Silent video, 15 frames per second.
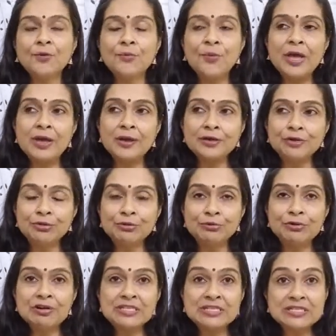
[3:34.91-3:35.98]
to
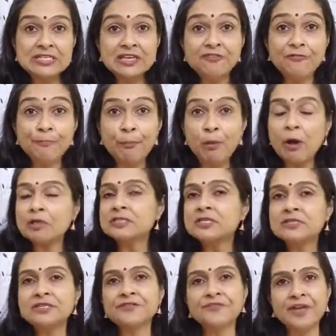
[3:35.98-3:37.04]
receive
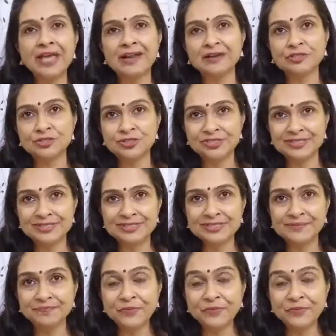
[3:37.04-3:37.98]
positive energies.